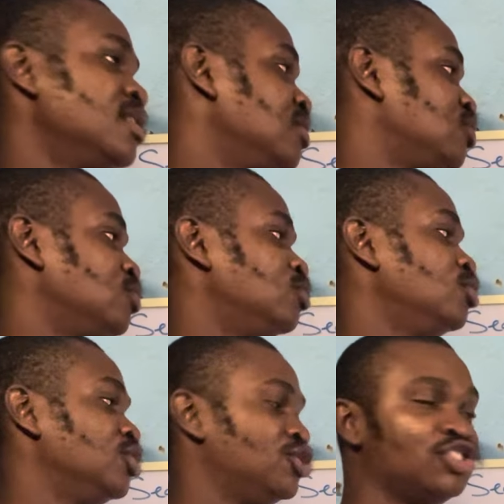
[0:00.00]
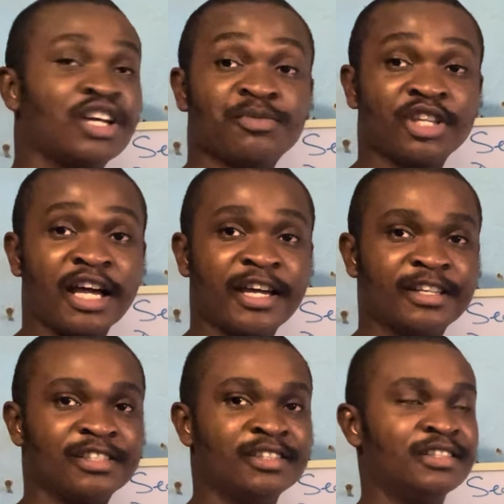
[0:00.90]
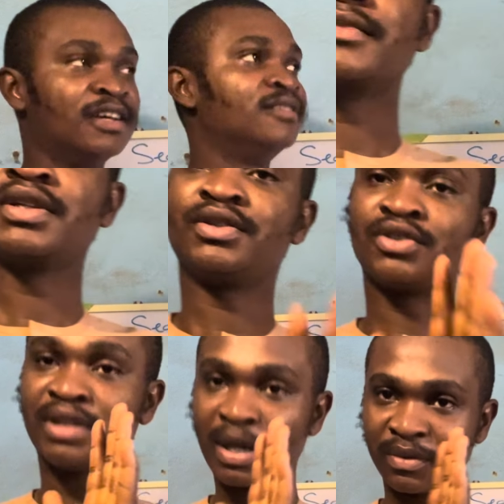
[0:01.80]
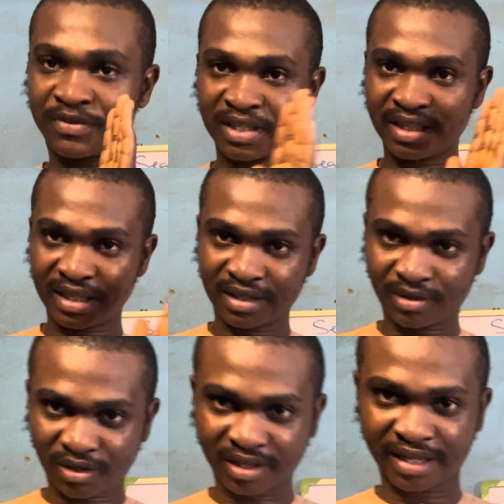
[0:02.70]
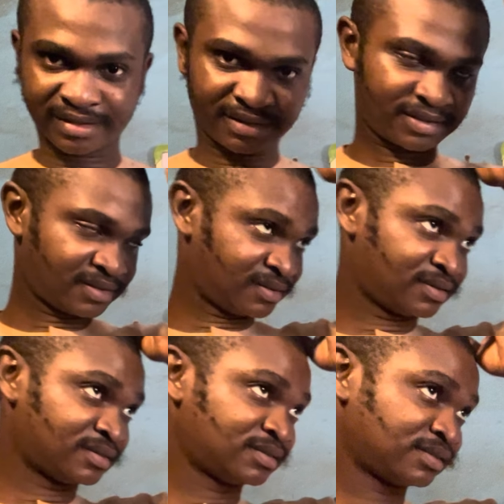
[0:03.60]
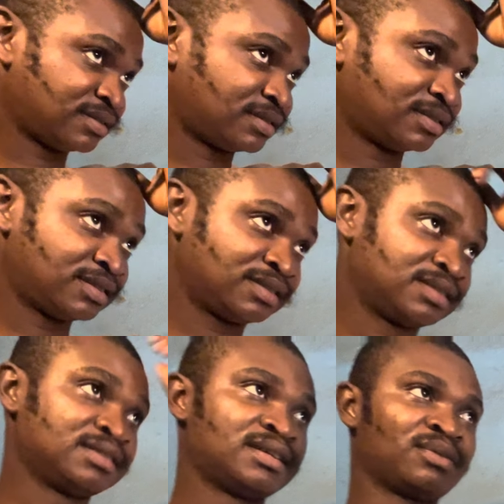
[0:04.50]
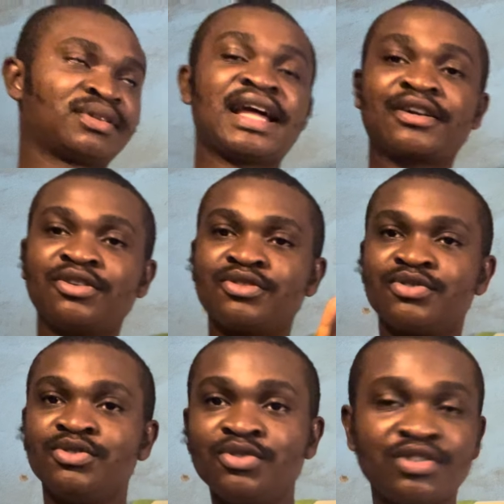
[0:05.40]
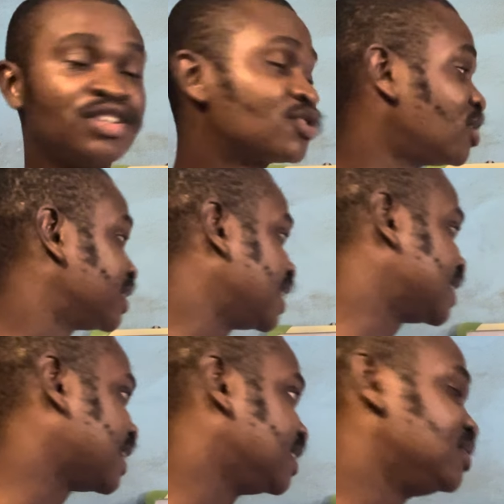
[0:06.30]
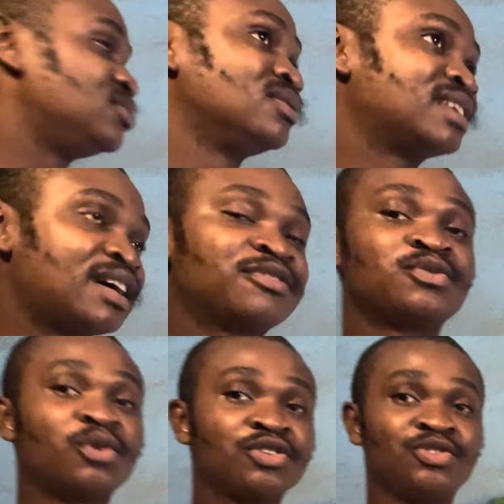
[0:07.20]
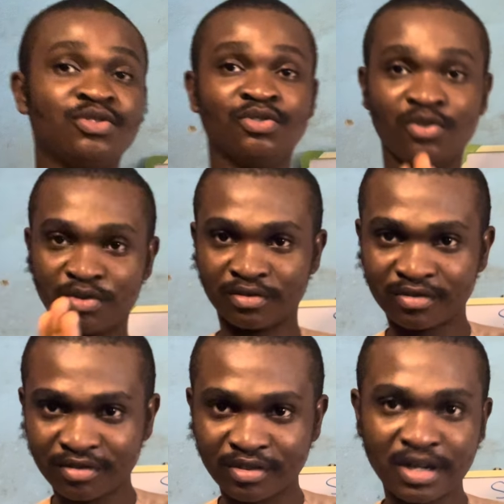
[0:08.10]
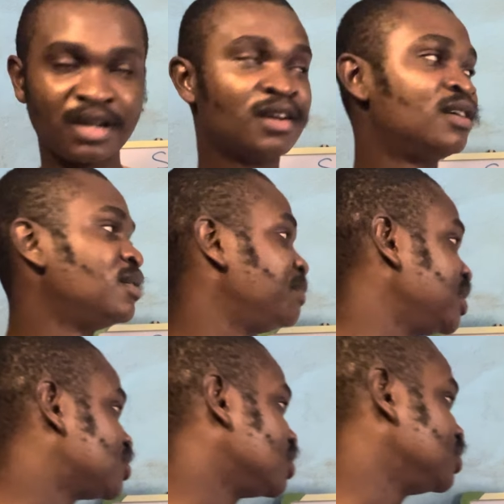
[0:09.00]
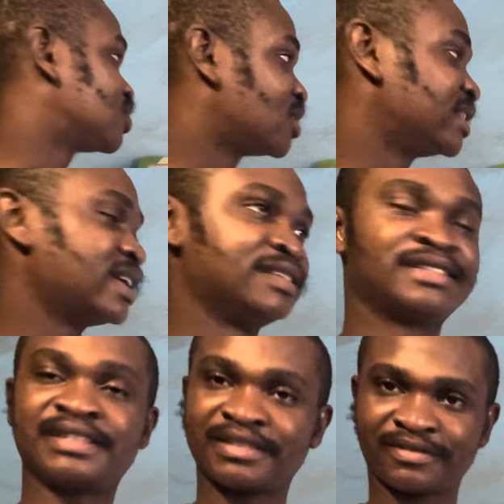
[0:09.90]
So it's tempting that S is here. So now we've seen the content. I would like you to use this content at least to draft what you know based on this content.